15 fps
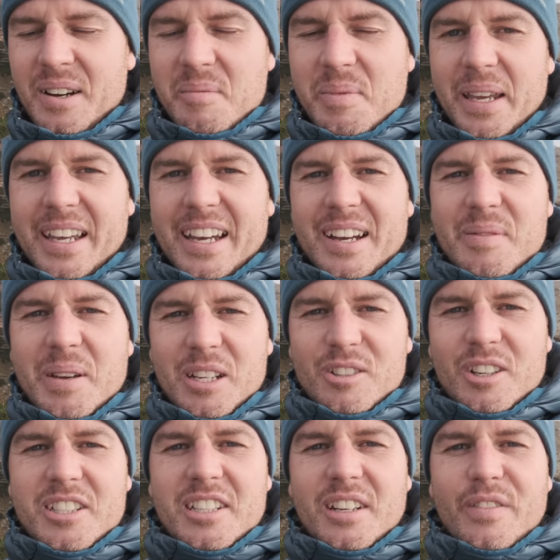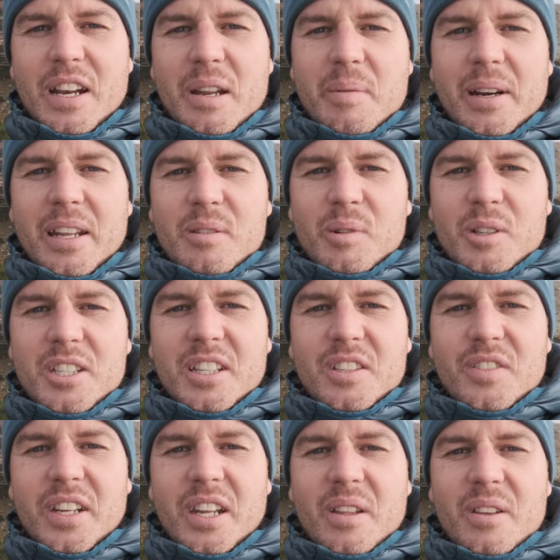Be interesting if anybody's watching this
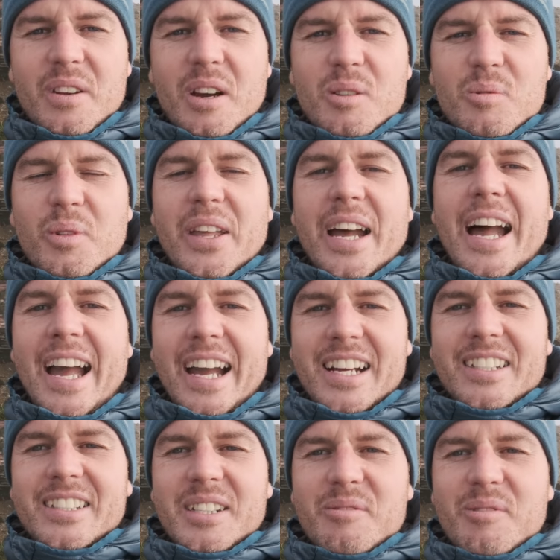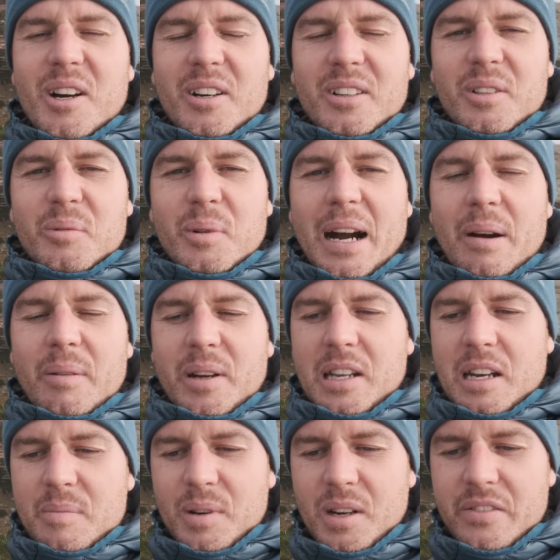video that knows what the heck I did wrong or how I
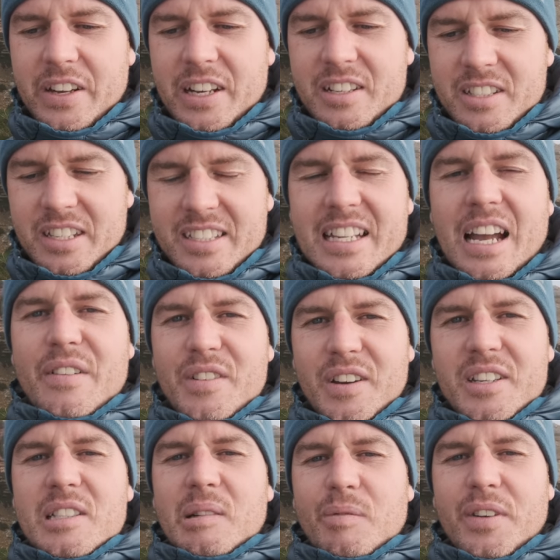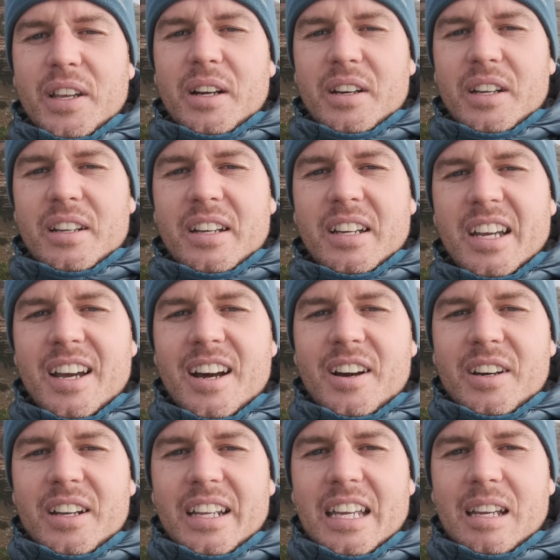can improve it, because it's definitely something I'm
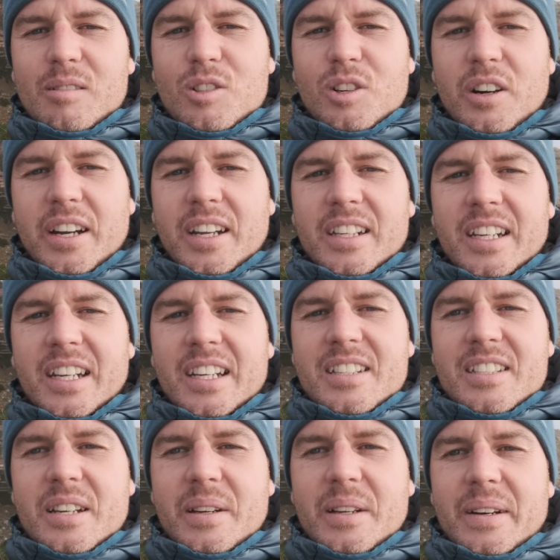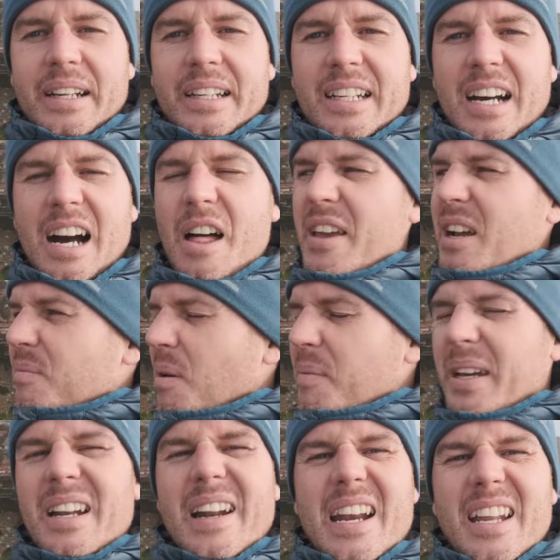gonna keep trying. So anyway, I think I'm
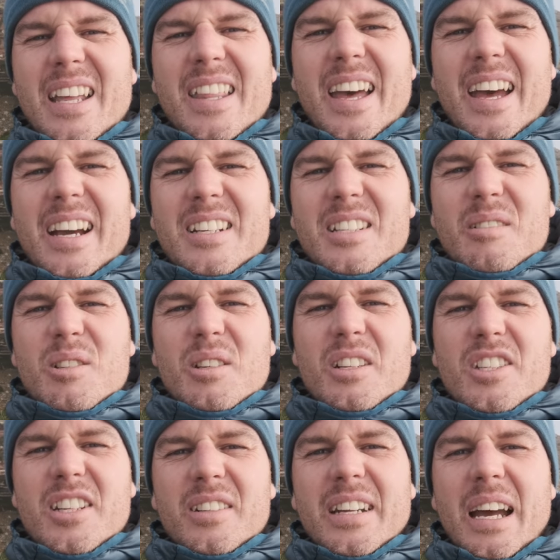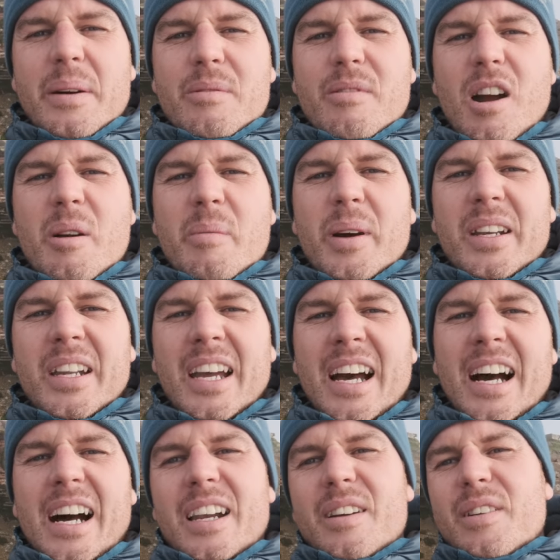probably gonna end it there because I'm just gonna chill now with Roman,
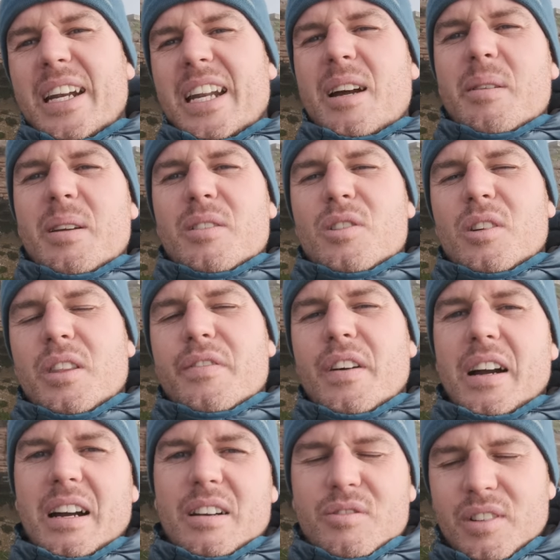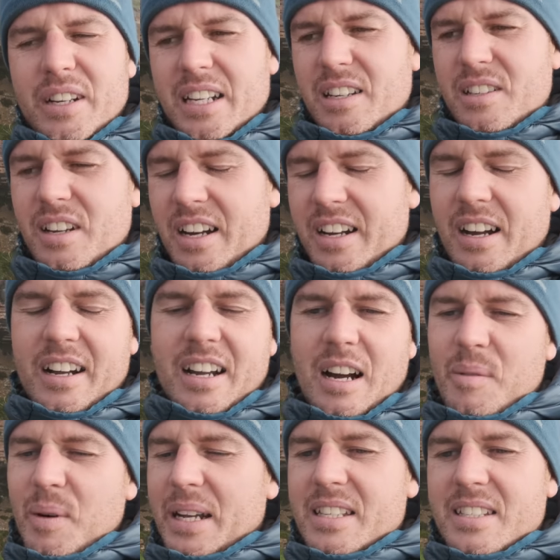and I really hope you enjoyed the photographs. Really, I
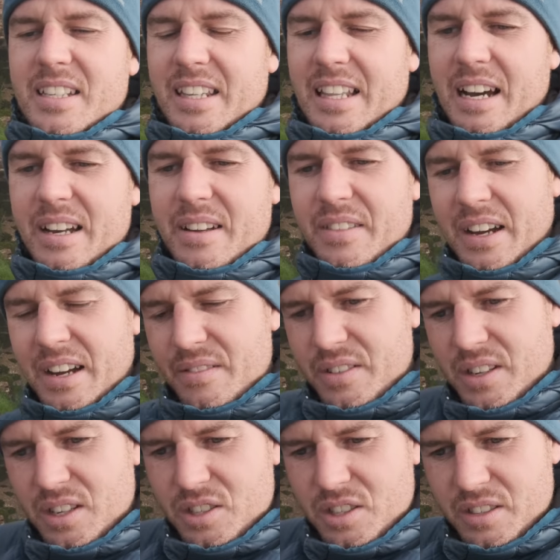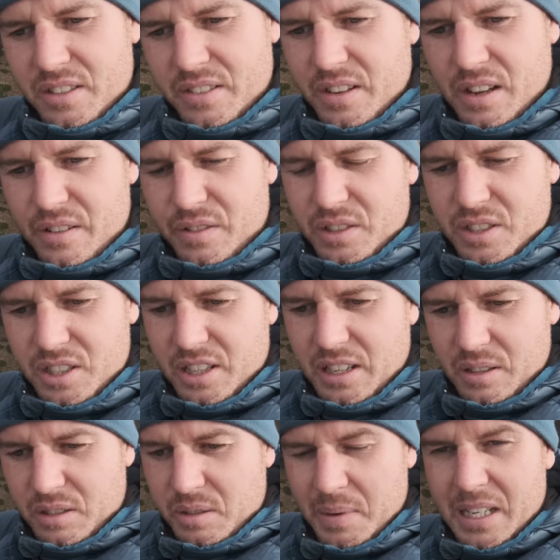can't wait to see that inversion footage. That
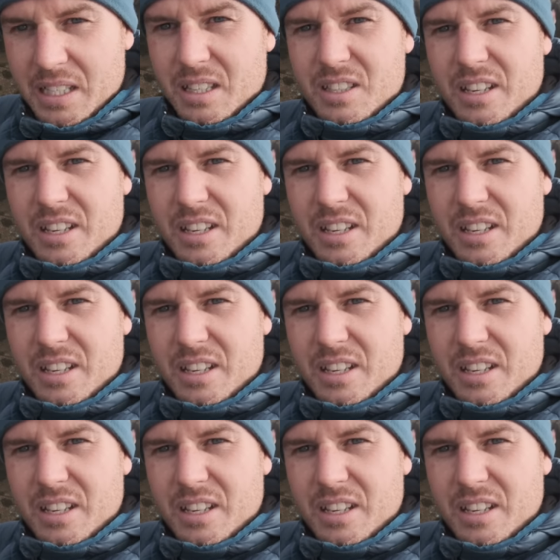looks amazing.